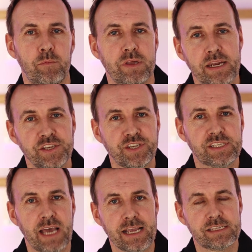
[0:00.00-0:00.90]
But then as she
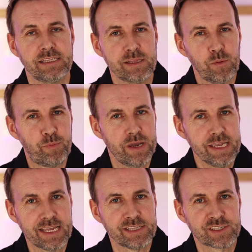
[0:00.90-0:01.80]
takes a little
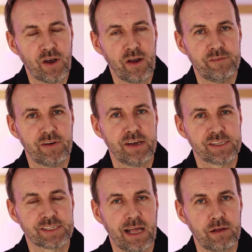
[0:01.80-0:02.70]
peek inside for
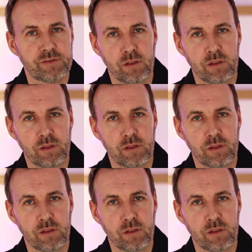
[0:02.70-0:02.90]
herself,